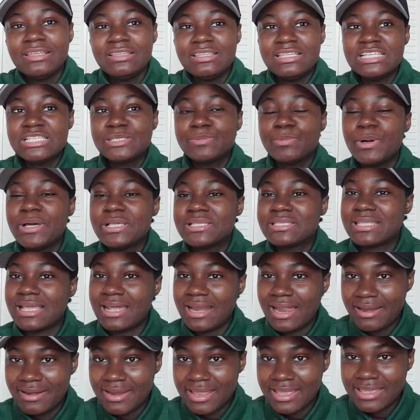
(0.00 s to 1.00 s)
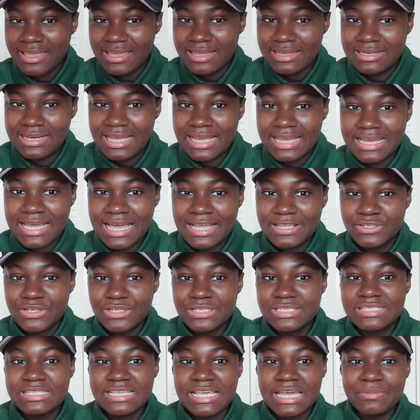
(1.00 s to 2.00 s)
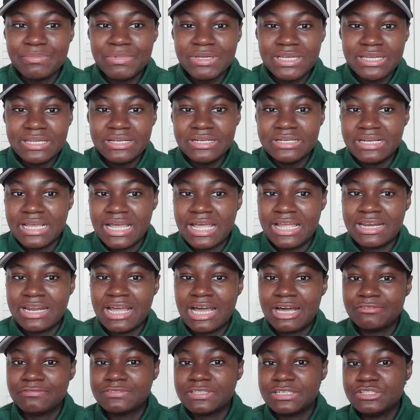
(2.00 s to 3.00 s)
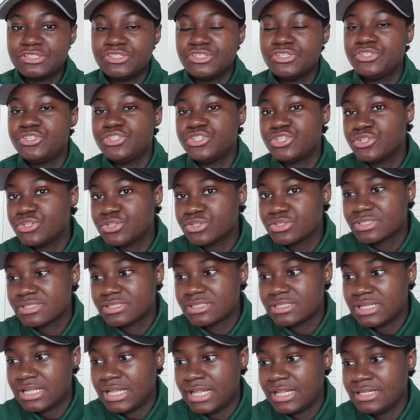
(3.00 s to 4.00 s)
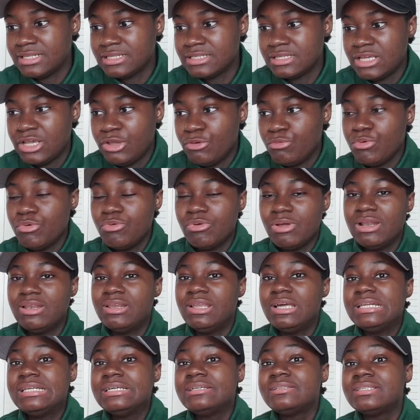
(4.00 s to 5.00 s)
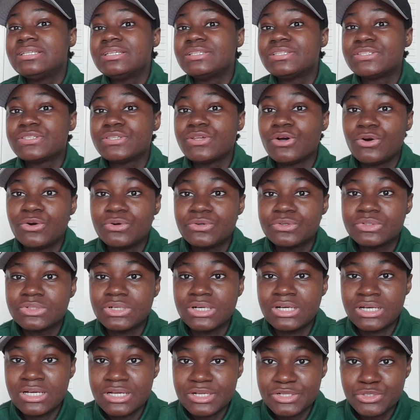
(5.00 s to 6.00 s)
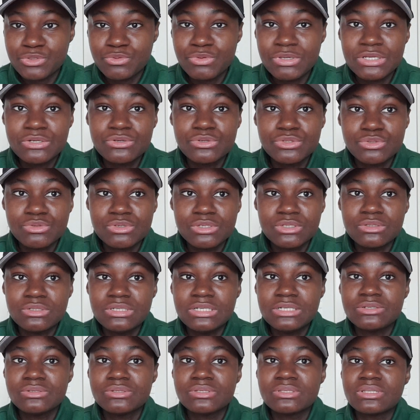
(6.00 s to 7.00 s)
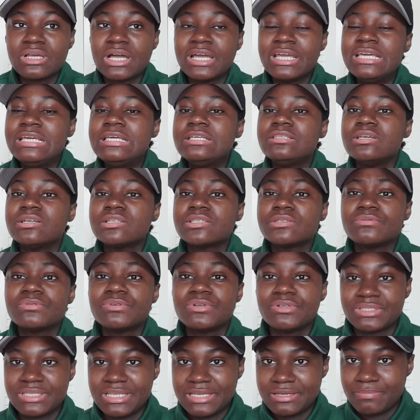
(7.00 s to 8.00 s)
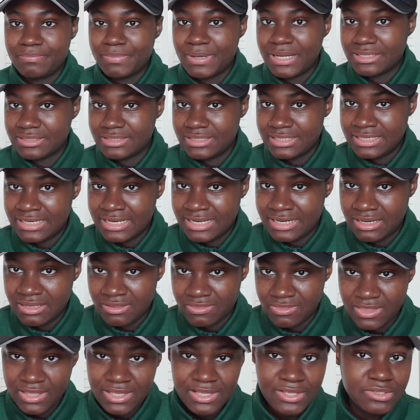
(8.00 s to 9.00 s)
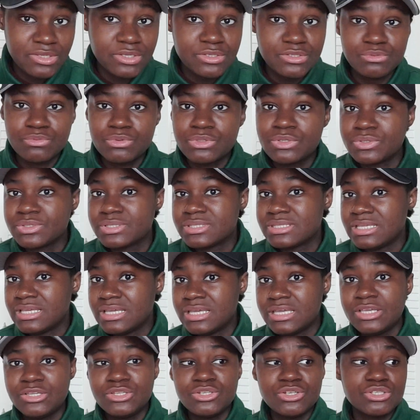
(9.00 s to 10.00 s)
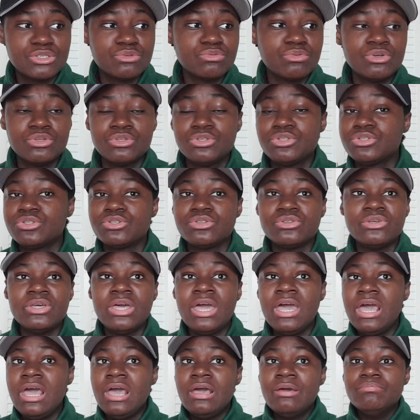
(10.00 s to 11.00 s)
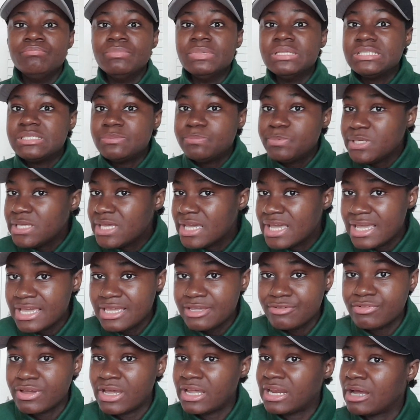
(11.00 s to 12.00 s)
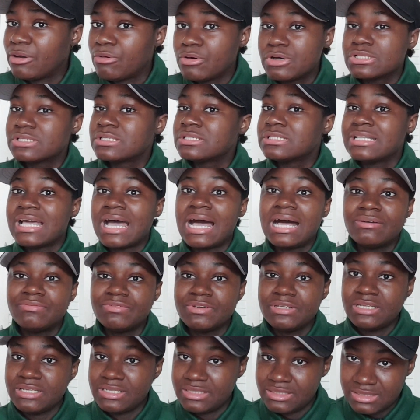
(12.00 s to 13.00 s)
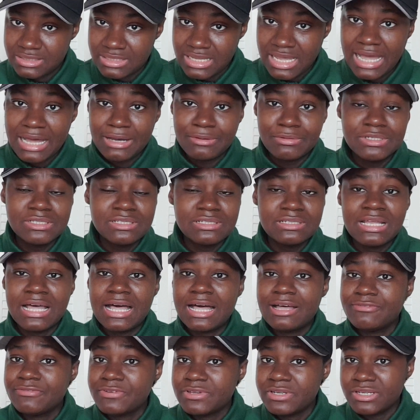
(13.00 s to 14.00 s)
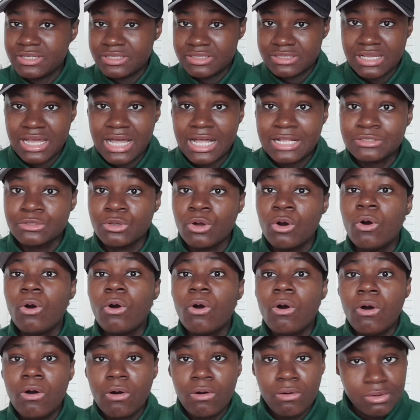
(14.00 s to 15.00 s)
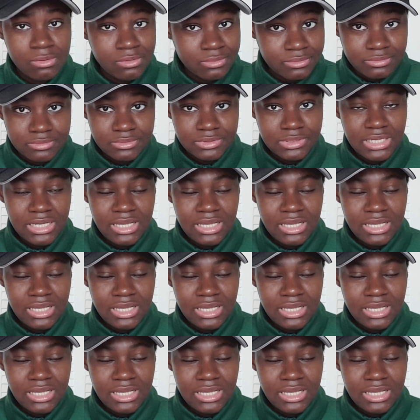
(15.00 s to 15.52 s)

this voice started again like i just came in and after the jokes and we were learning this song uh twinkle twinkle little star he doesn't want to take part in anything he doesn't want to sing he just wants to misbehave and i wasn't having it i wasn't having it at all